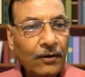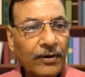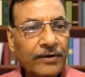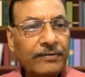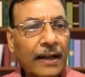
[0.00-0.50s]

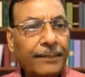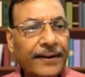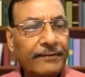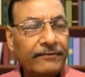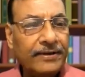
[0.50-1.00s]
What will
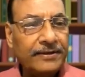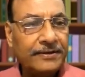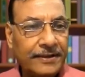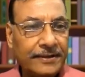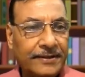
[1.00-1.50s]
happen
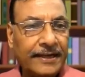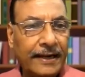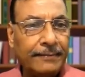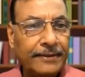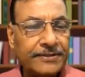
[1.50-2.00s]
when the
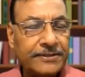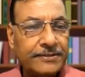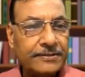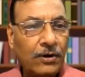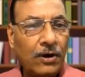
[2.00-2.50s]
damage
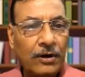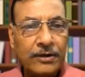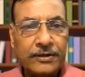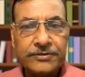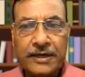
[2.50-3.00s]

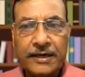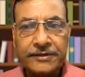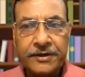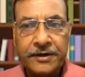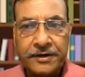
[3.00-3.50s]
occurs
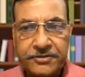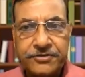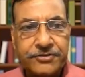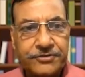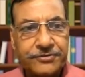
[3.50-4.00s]
at the
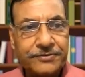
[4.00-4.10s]
wrist?